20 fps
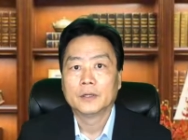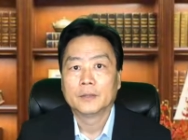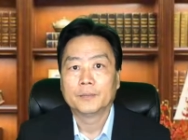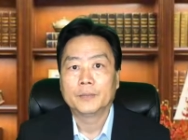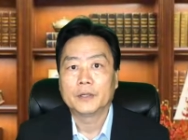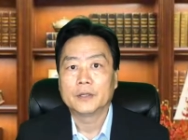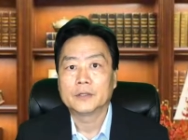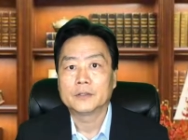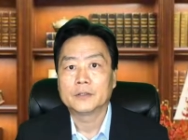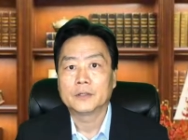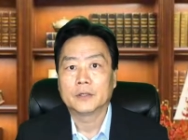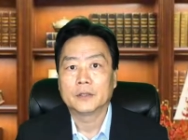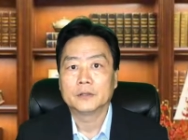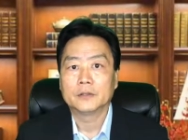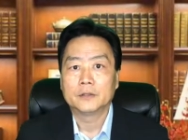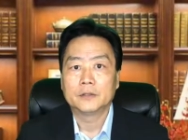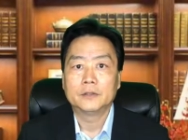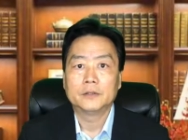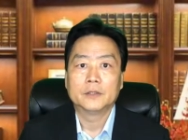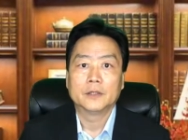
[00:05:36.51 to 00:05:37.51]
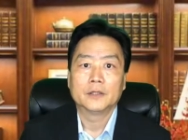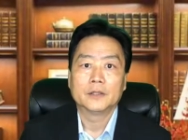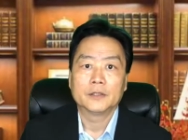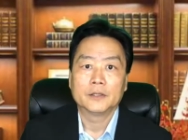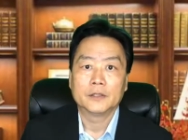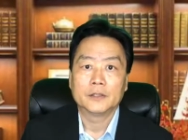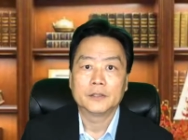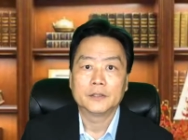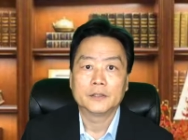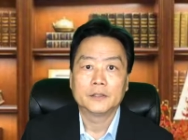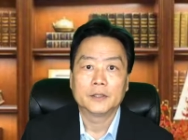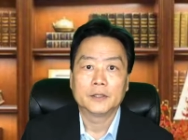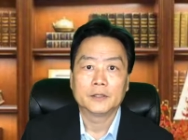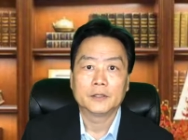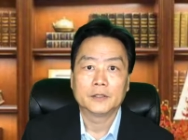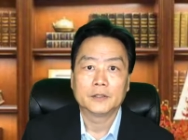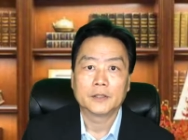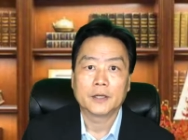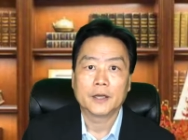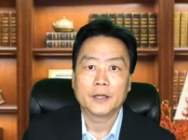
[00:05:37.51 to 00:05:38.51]
because
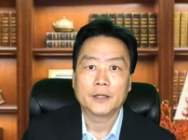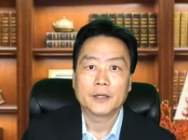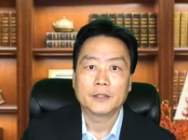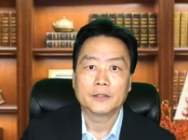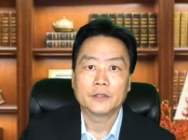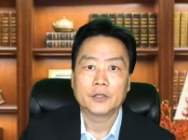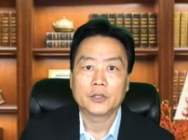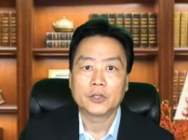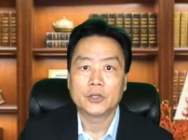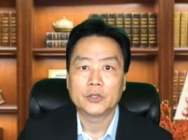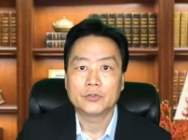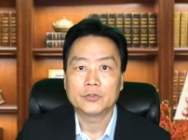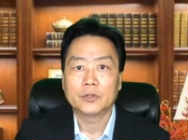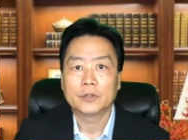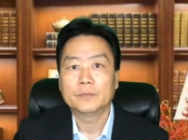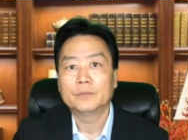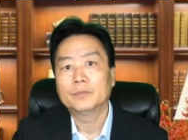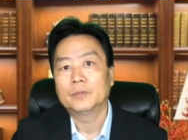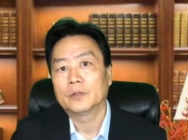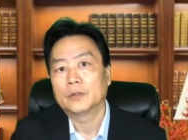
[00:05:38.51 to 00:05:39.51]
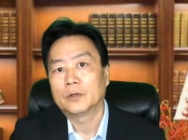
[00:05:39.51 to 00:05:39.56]
the kitchen